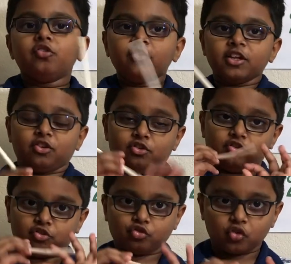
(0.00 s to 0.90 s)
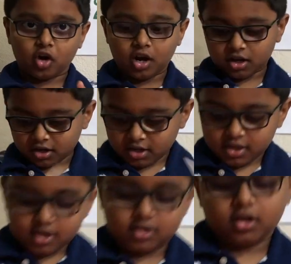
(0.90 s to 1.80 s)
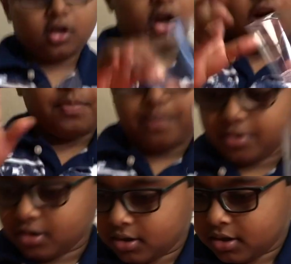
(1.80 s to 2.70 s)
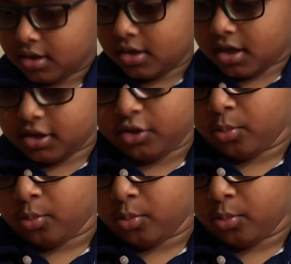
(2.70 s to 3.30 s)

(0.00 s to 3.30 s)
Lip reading: You need a straw and a cup and some